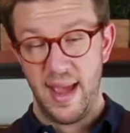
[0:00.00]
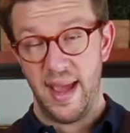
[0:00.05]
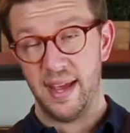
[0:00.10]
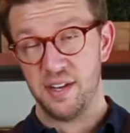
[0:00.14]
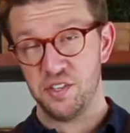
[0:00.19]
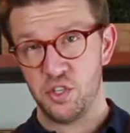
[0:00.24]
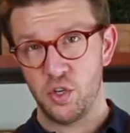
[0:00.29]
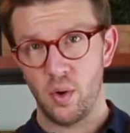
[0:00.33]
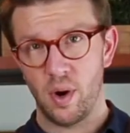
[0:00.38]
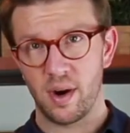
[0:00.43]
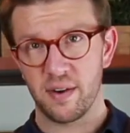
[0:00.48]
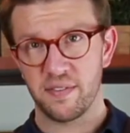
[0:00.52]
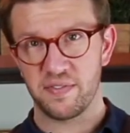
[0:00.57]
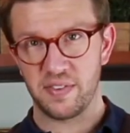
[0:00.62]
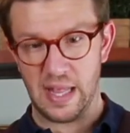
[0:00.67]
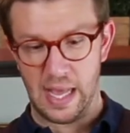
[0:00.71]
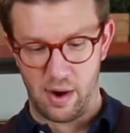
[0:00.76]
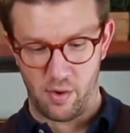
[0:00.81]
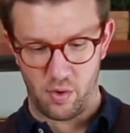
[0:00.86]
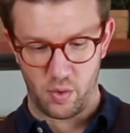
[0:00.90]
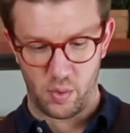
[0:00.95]
And to our
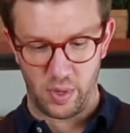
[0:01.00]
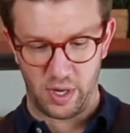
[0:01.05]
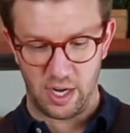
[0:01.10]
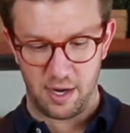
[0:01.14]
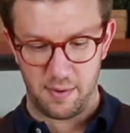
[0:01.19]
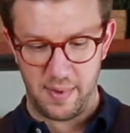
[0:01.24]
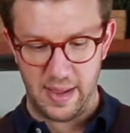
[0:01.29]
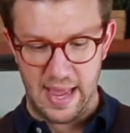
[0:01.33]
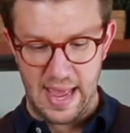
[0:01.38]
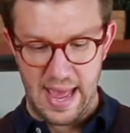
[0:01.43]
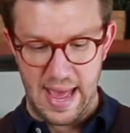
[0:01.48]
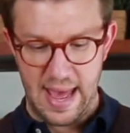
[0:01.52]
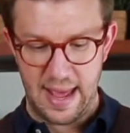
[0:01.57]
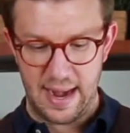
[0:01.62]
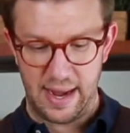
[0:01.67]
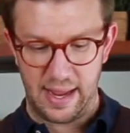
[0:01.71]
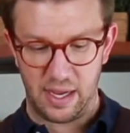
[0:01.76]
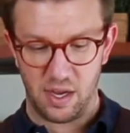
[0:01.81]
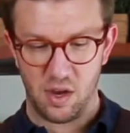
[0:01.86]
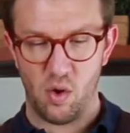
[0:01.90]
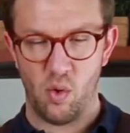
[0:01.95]
flour we're going to be
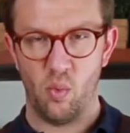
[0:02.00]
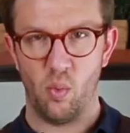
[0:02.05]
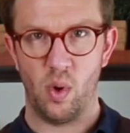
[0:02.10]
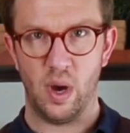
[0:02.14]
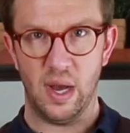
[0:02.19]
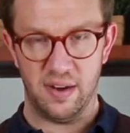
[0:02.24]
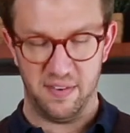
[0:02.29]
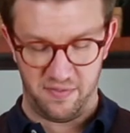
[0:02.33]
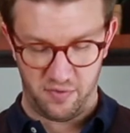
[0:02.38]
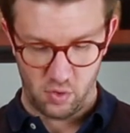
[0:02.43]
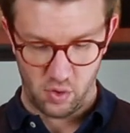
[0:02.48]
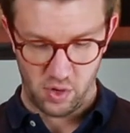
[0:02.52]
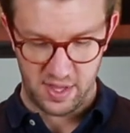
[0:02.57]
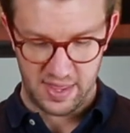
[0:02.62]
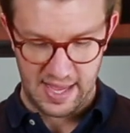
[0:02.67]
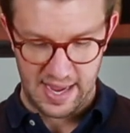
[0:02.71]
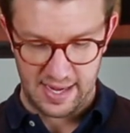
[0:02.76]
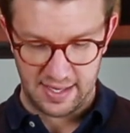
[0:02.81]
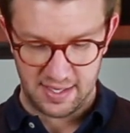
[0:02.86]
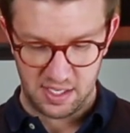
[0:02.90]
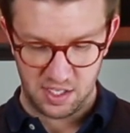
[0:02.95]
adding 1/4
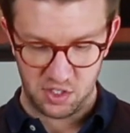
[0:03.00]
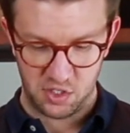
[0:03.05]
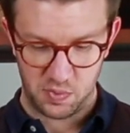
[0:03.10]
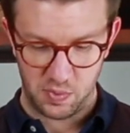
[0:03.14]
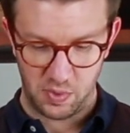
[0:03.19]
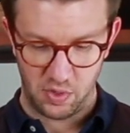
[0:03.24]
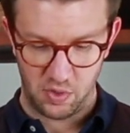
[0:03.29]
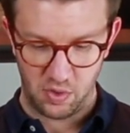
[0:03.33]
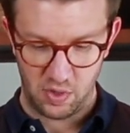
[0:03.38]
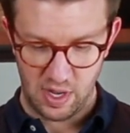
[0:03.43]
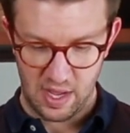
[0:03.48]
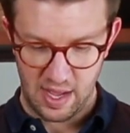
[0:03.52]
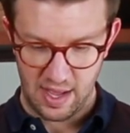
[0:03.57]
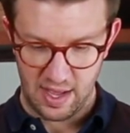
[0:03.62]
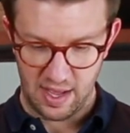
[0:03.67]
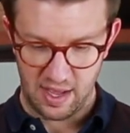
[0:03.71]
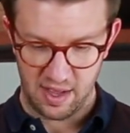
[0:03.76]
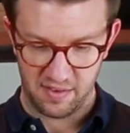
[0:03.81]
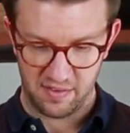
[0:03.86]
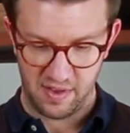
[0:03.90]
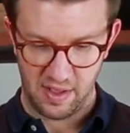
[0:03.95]
a teaspoon
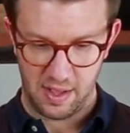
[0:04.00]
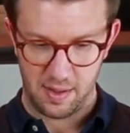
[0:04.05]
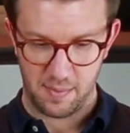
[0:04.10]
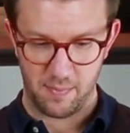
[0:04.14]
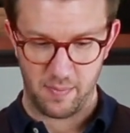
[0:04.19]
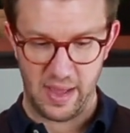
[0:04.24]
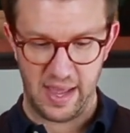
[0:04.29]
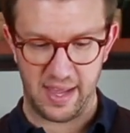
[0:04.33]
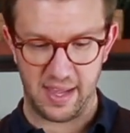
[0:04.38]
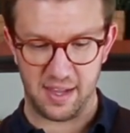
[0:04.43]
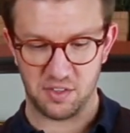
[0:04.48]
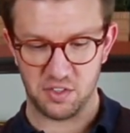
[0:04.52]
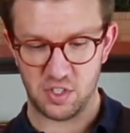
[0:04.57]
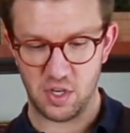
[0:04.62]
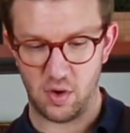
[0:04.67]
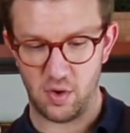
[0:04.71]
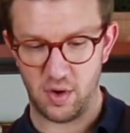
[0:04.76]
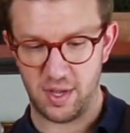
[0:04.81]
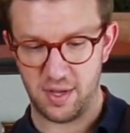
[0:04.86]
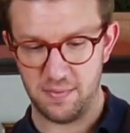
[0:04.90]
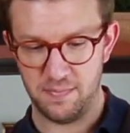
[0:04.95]
of baking
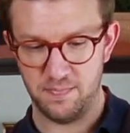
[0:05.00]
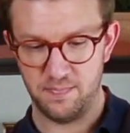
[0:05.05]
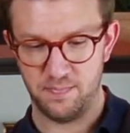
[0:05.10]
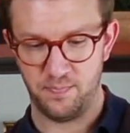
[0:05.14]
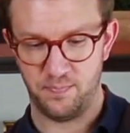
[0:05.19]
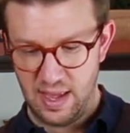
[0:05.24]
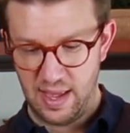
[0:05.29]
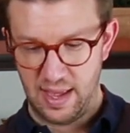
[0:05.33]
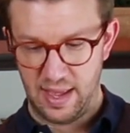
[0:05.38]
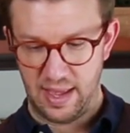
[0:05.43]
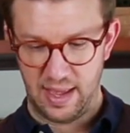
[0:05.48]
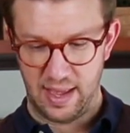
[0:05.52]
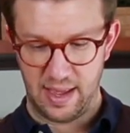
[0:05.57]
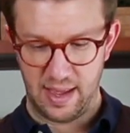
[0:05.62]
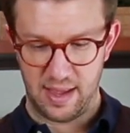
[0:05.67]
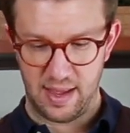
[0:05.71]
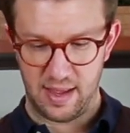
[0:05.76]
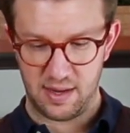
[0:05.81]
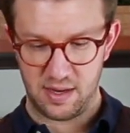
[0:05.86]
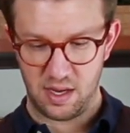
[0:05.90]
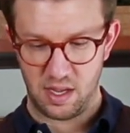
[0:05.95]
soda
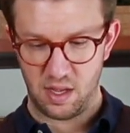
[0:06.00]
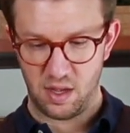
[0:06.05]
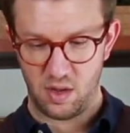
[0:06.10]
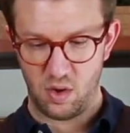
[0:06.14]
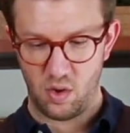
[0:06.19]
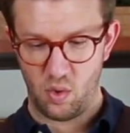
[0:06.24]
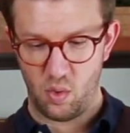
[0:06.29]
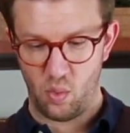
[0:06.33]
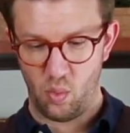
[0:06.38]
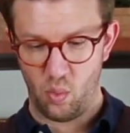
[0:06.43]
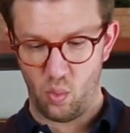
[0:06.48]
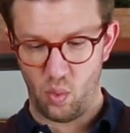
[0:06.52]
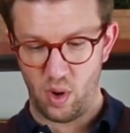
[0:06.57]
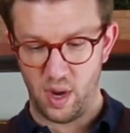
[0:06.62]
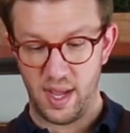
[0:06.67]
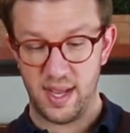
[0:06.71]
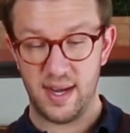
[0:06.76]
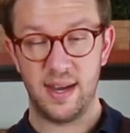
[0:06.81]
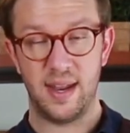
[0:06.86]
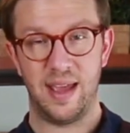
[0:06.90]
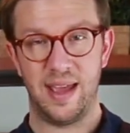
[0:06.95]
and
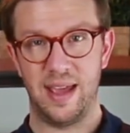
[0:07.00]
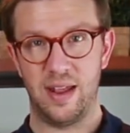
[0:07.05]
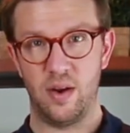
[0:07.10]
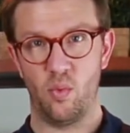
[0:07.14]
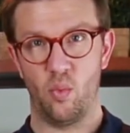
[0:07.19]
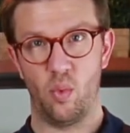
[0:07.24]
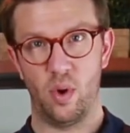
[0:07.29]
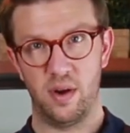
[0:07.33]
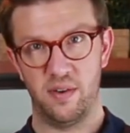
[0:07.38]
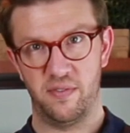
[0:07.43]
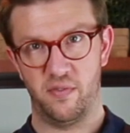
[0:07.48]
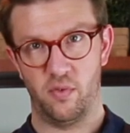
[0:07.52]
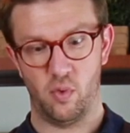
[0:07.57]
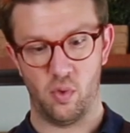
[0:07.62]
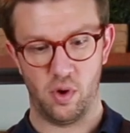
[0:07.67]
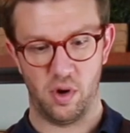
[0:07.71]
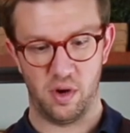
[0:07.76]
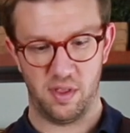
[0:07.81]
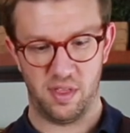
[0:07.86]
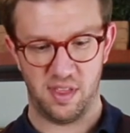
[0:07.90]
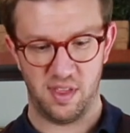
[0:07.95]
1
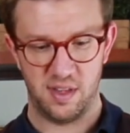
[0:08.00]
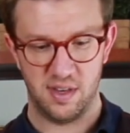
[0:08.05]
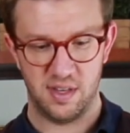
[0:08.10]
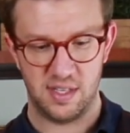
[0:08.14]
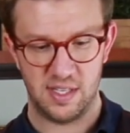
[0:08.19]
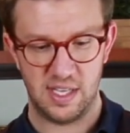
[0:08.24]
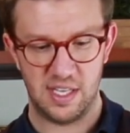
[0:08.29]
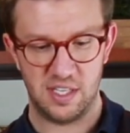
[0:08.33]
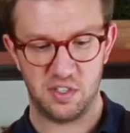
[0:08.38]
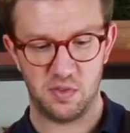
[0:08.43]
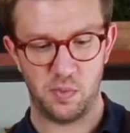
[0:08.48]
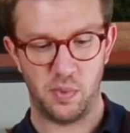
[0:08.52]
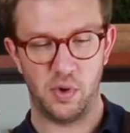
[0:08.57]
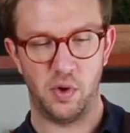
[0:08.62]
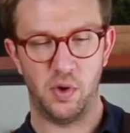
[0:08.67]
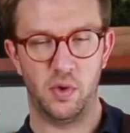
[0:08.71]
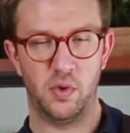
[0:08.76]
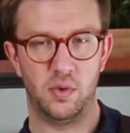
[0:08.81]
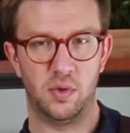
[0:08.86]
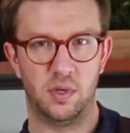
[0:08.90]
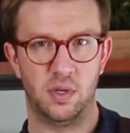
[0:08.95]
1/4
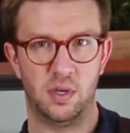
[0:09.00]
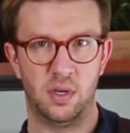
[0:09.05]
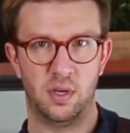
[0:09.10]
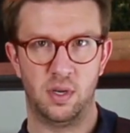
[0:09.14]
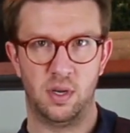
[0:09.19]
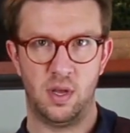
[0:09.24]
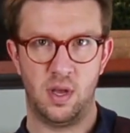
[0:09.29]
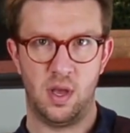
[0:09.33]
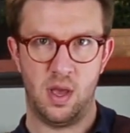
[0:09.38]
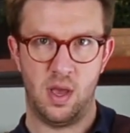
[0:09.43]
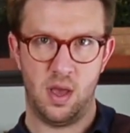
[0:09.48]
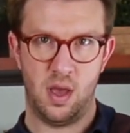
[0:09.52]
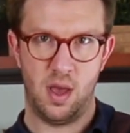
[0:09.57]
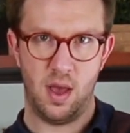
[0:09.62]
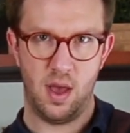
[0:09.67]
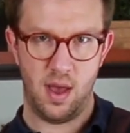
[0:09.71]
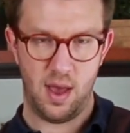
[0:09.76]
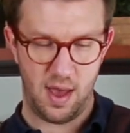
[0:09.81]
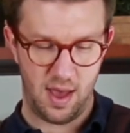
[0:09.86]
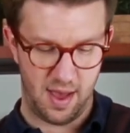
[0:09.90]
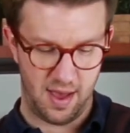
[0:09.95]
teaspoon
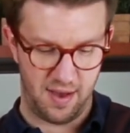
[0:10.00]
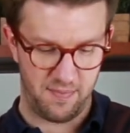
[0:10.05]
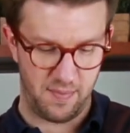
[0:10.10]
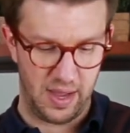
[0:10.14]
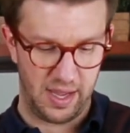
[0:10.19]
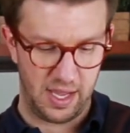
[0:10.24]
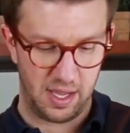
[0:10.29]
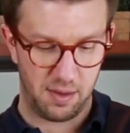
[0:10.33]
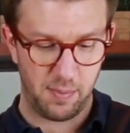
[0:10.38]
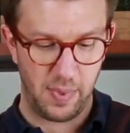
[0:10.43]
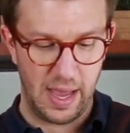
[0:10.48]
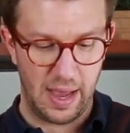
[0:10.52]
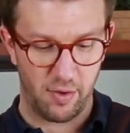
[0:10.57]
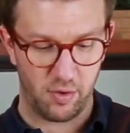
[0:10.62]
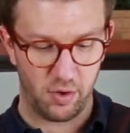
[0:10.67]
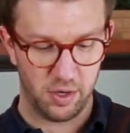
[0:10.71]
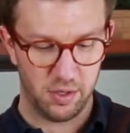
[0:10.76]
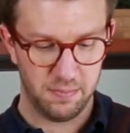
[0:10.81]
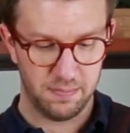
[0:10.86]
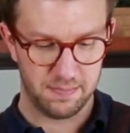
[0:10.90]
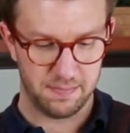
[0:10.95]
of baking
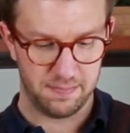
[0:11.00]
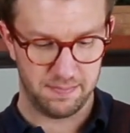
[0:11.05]
powder.